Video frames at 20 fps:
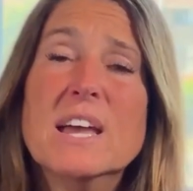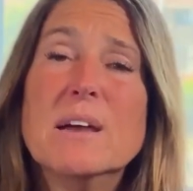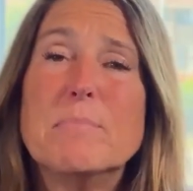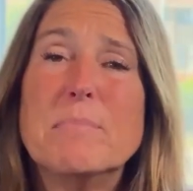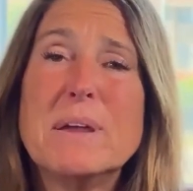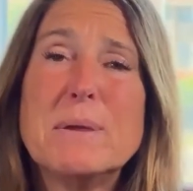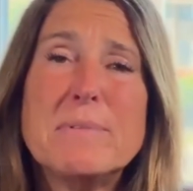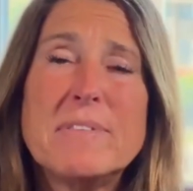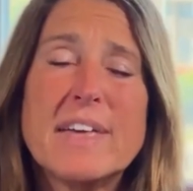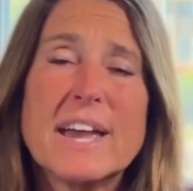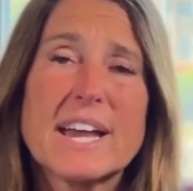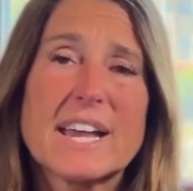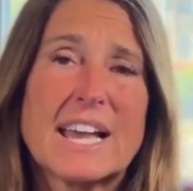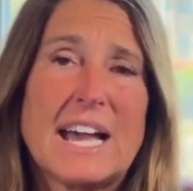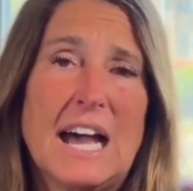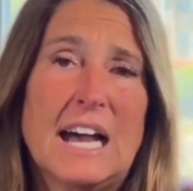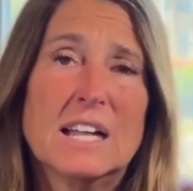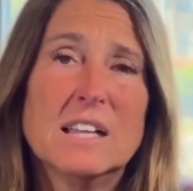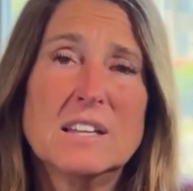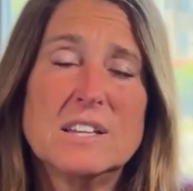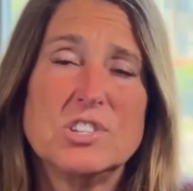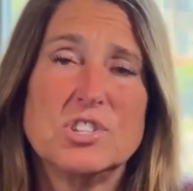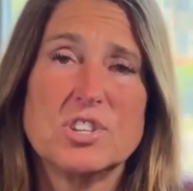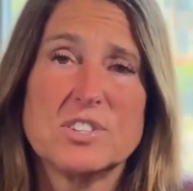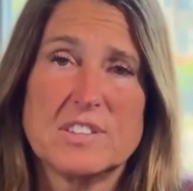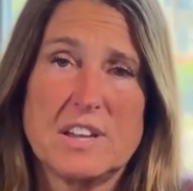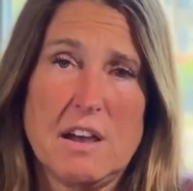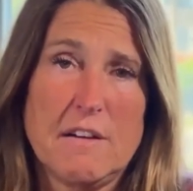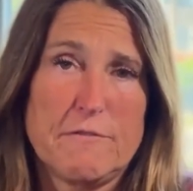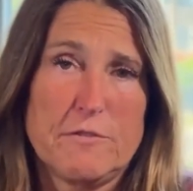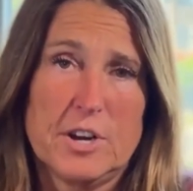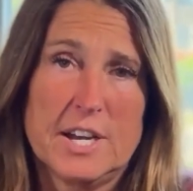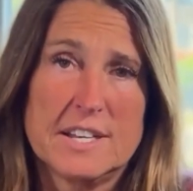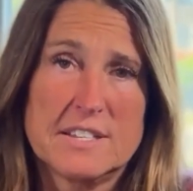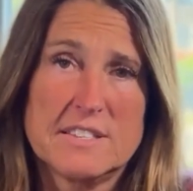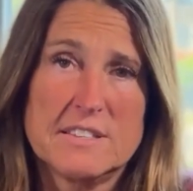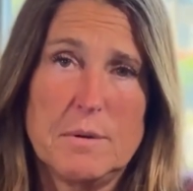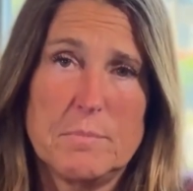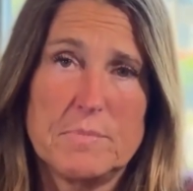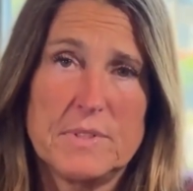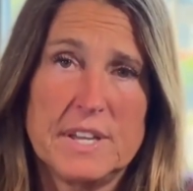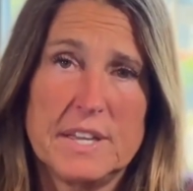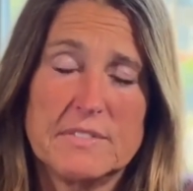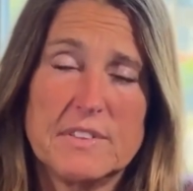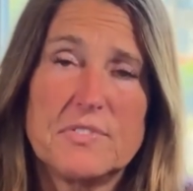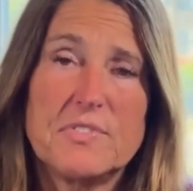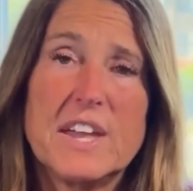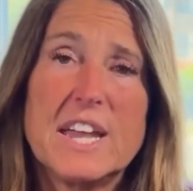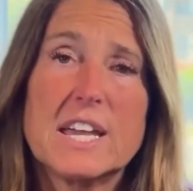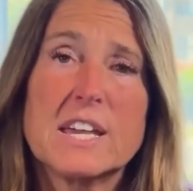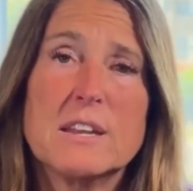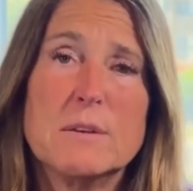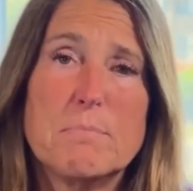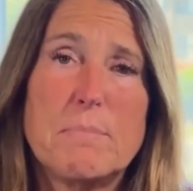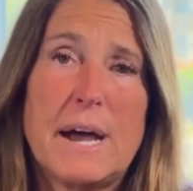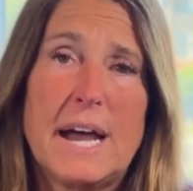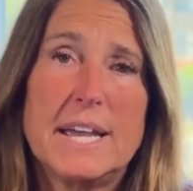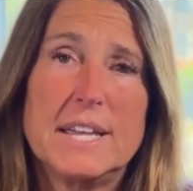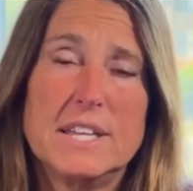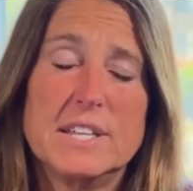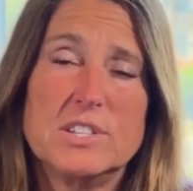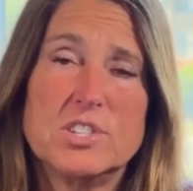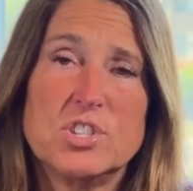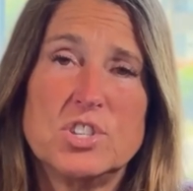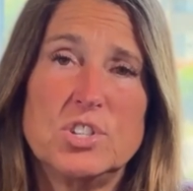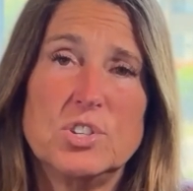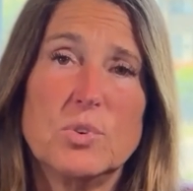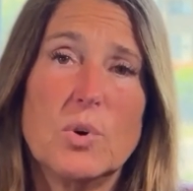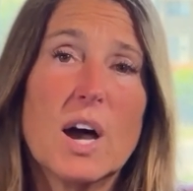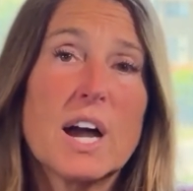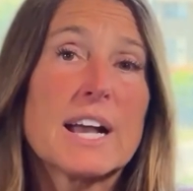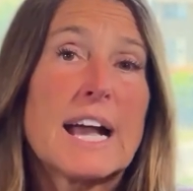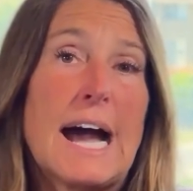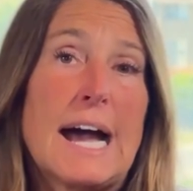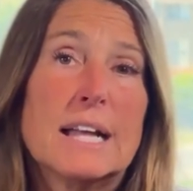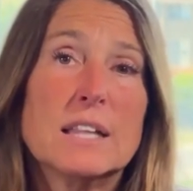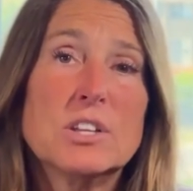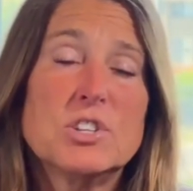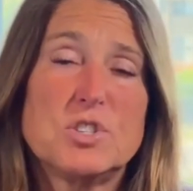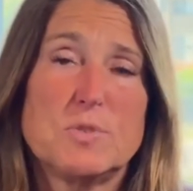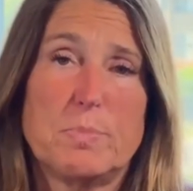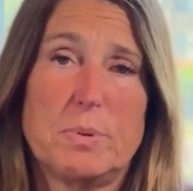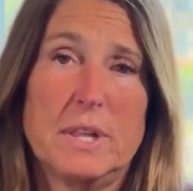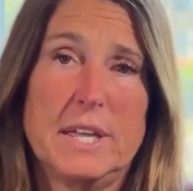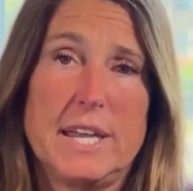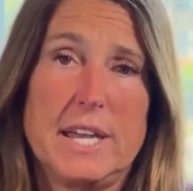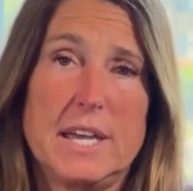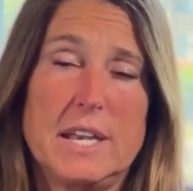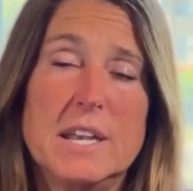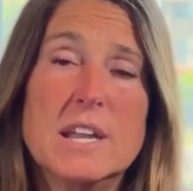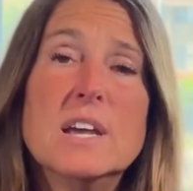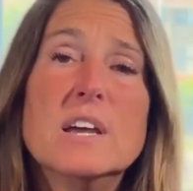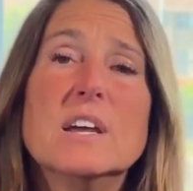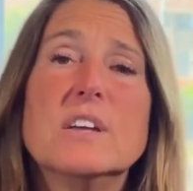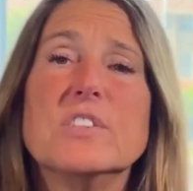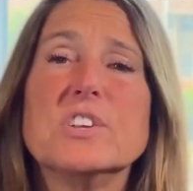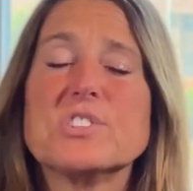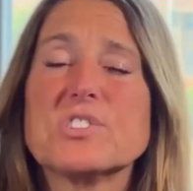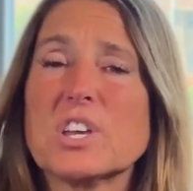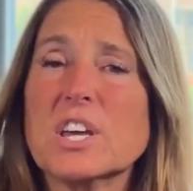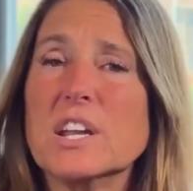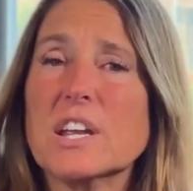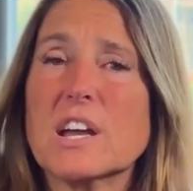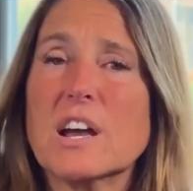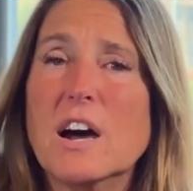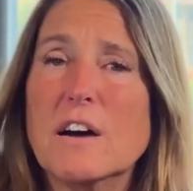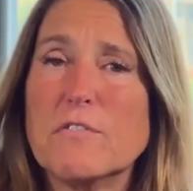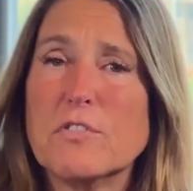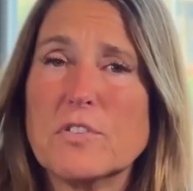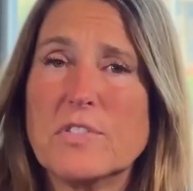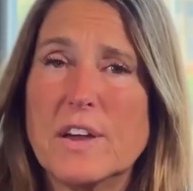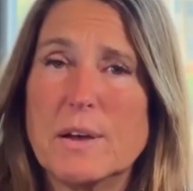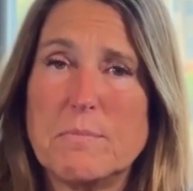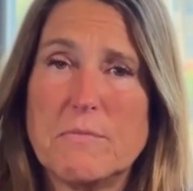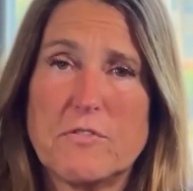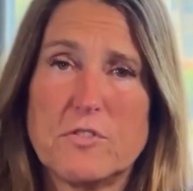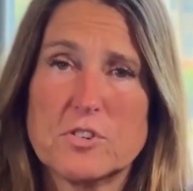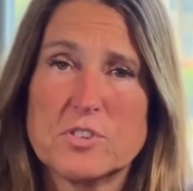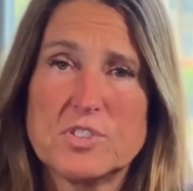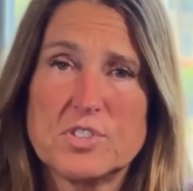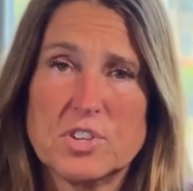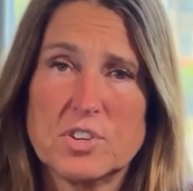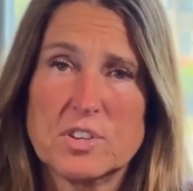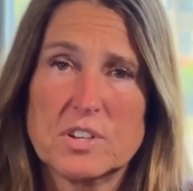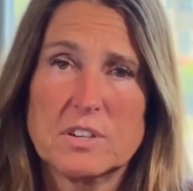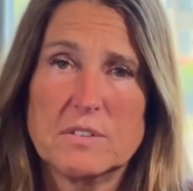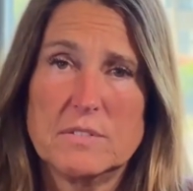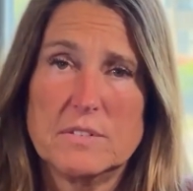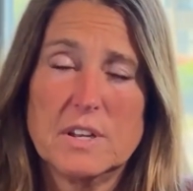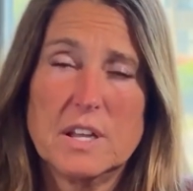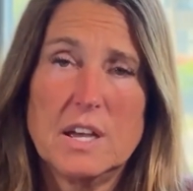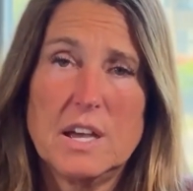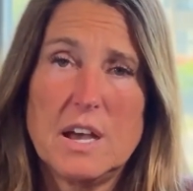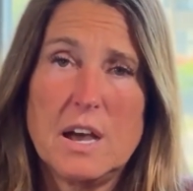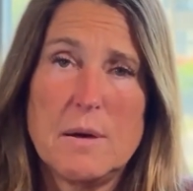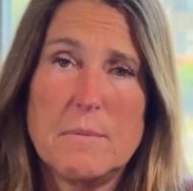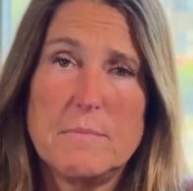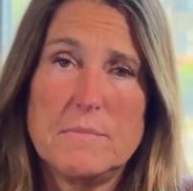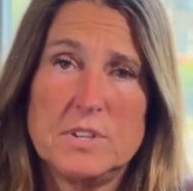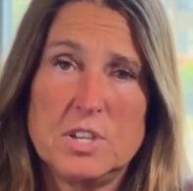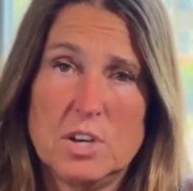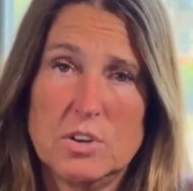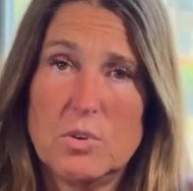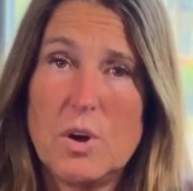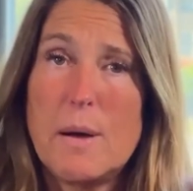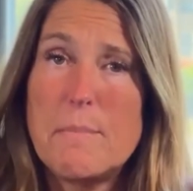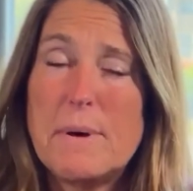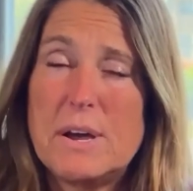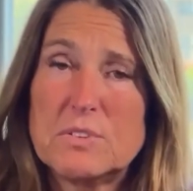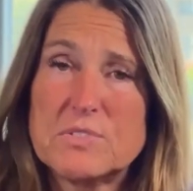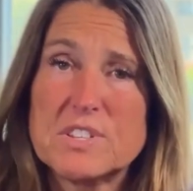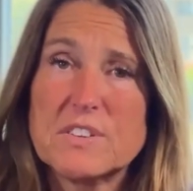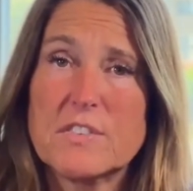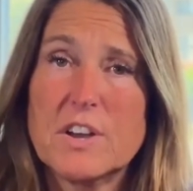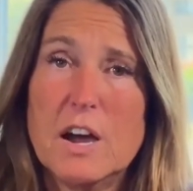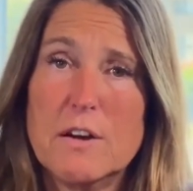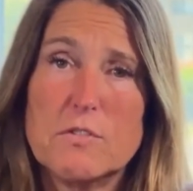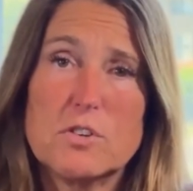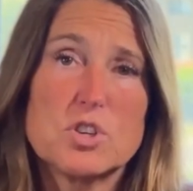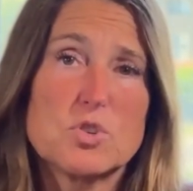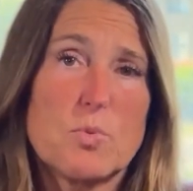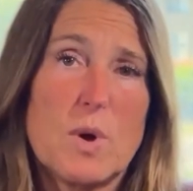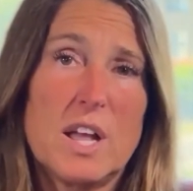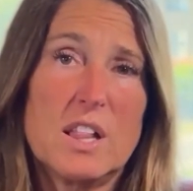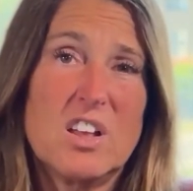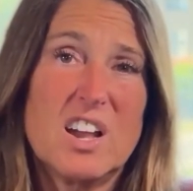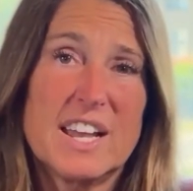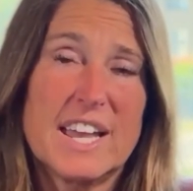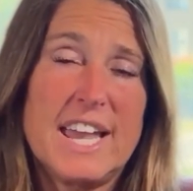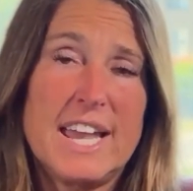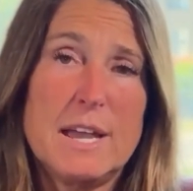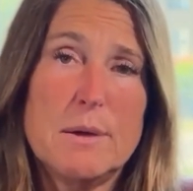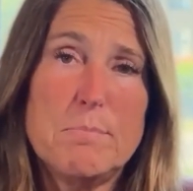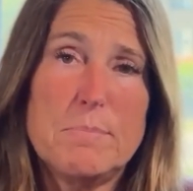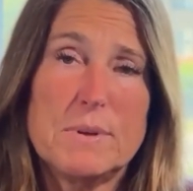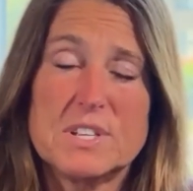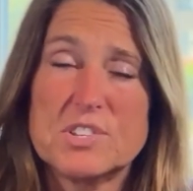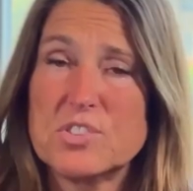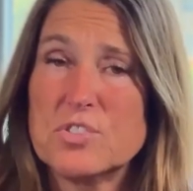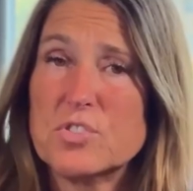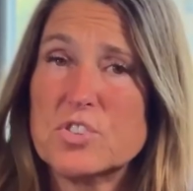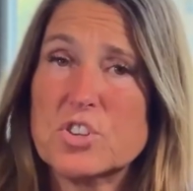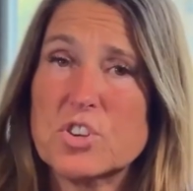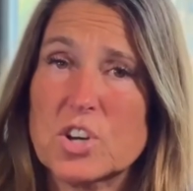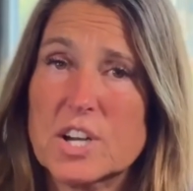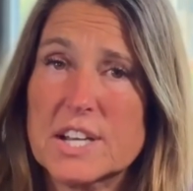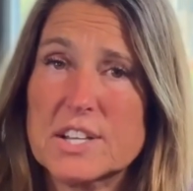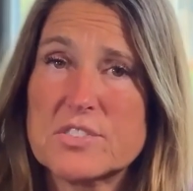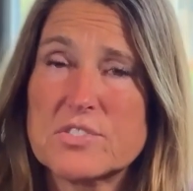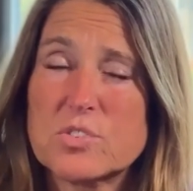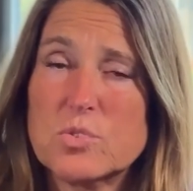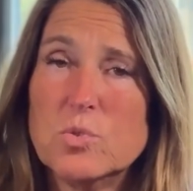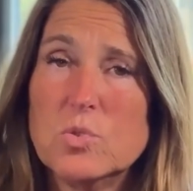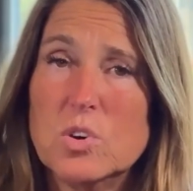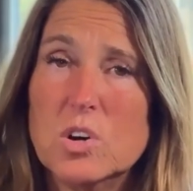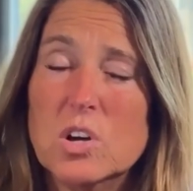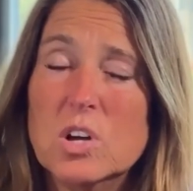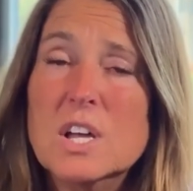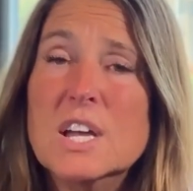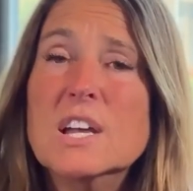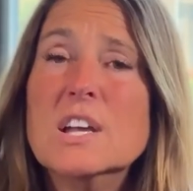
Maybe that college is offering something that they can buy into, a college plan that's going to cover them for certain amounts of coverage while on campus or during school.